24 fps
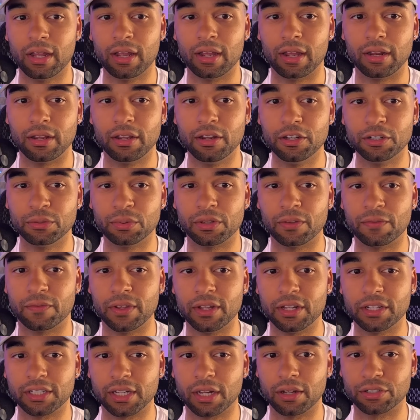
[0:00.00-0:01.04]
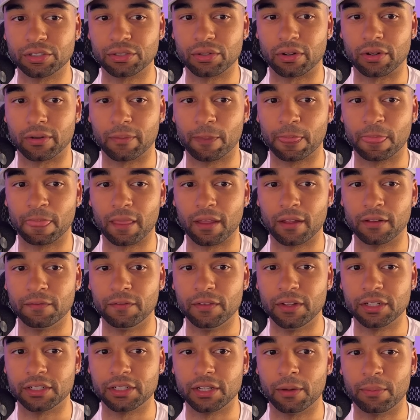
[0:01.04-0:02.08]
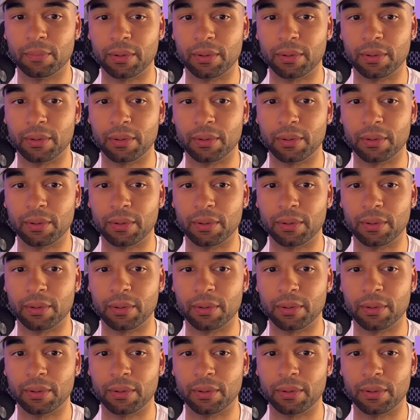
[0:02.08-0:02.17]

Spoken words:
And here's what the VSLs are. VSL